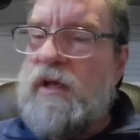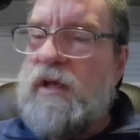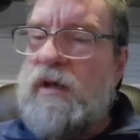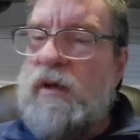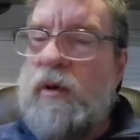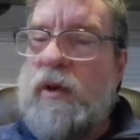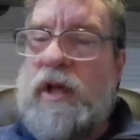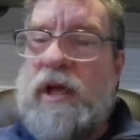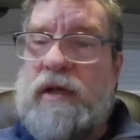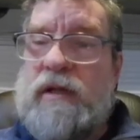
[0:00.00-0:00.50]

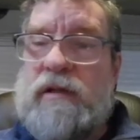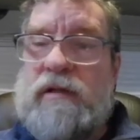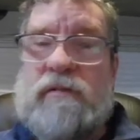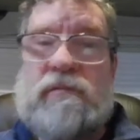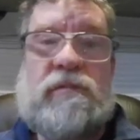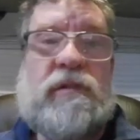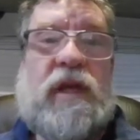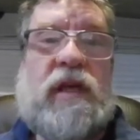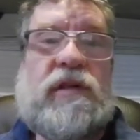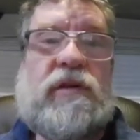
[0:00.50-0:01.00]
Okay,
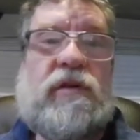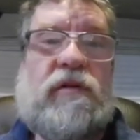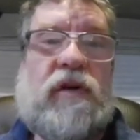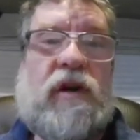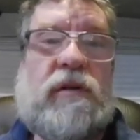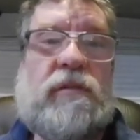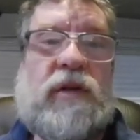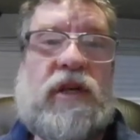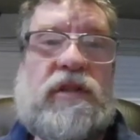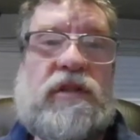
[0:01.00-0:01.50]
thank you
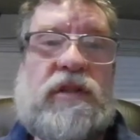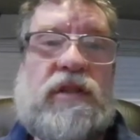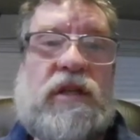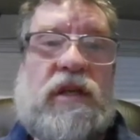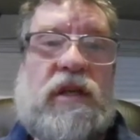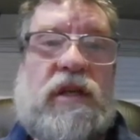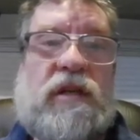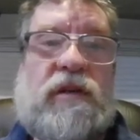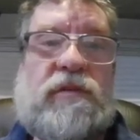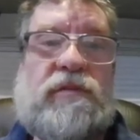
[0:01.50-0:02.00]
very much
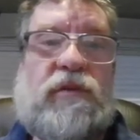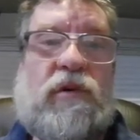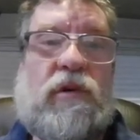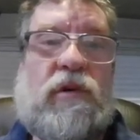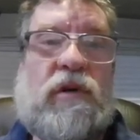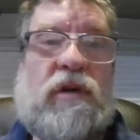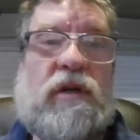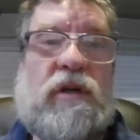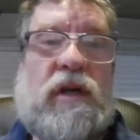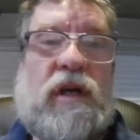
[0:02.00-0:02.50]

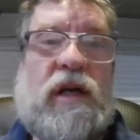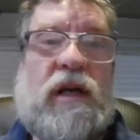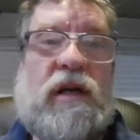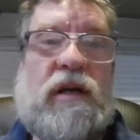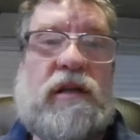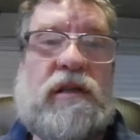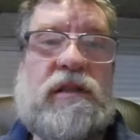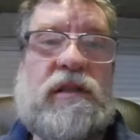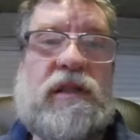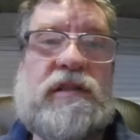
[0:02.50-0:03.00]

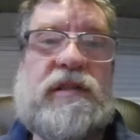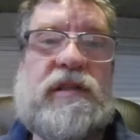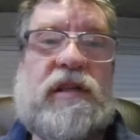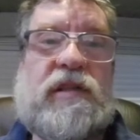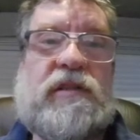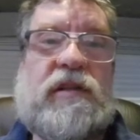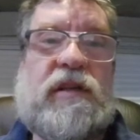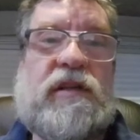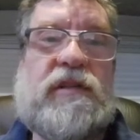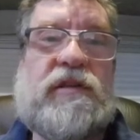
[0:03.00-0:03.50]
for
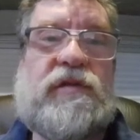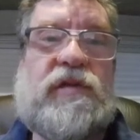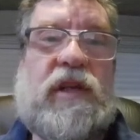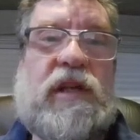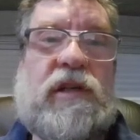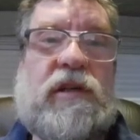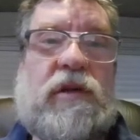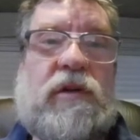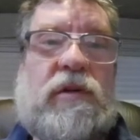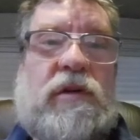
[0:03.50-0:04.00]
listening to this
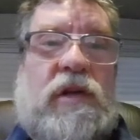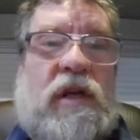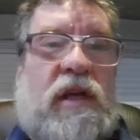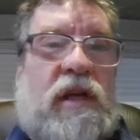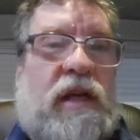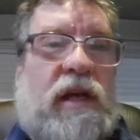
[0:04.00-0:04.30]
video,